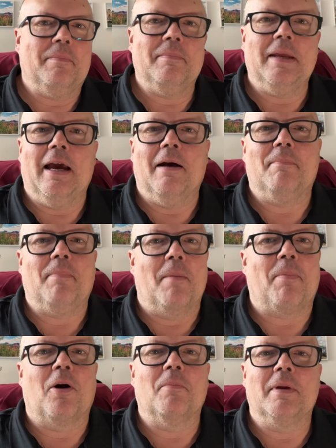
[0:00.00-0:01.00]
Yeah,
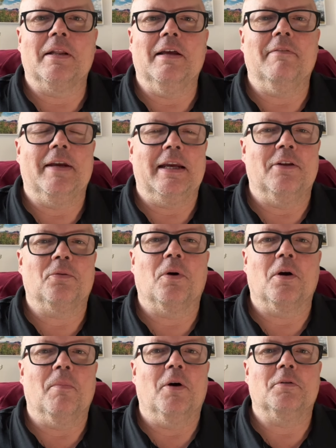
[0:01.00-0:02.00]
apartment living is
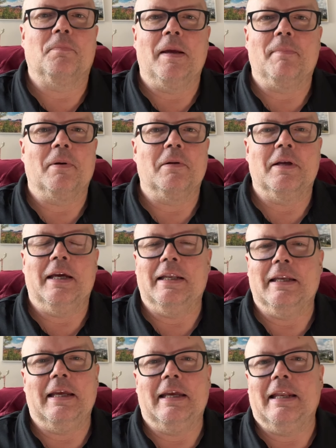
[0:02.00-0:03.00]
where most people,
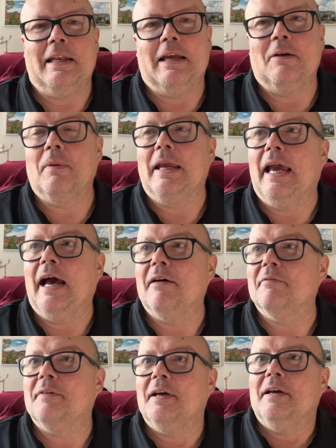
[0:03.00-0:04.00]
and we
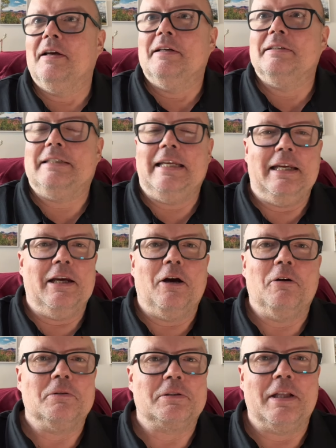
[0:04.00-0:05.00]
have
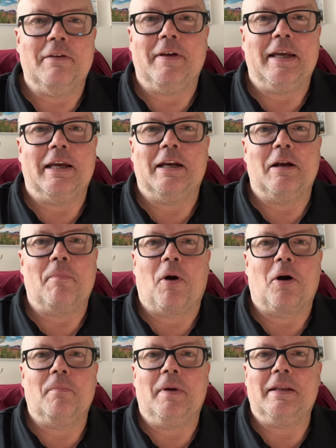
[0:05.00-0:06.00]
CEOs living in an
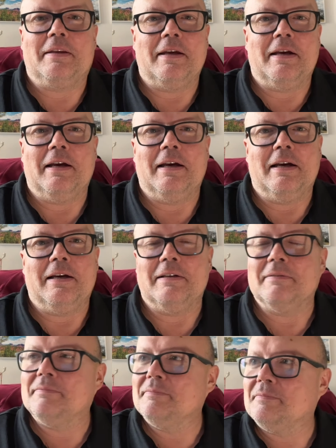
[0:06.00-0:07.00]
apartment
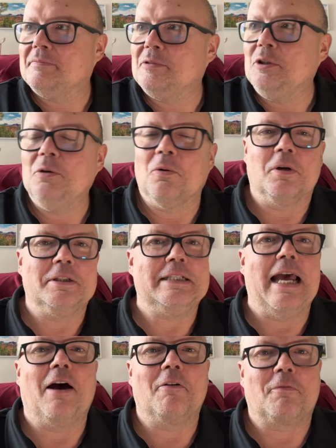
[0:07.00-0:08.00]
two doors
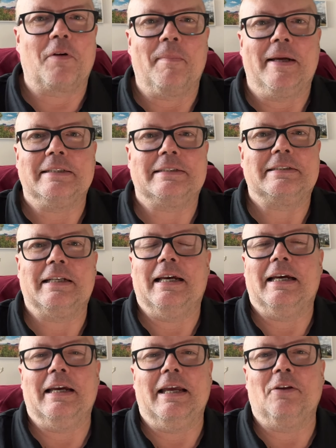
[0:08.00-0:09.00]
down from us,
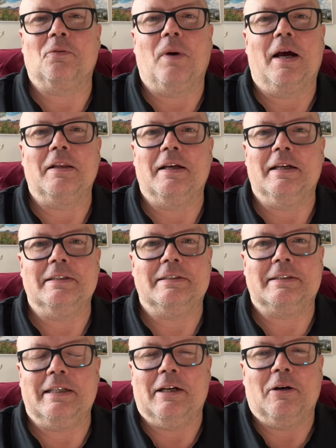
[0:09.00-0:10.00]
as well
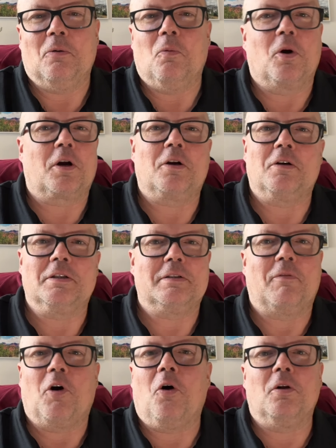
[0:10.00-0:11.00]
as, you know, workers
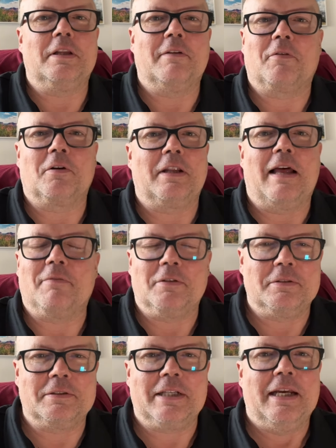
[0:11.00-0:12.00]
of all different levels.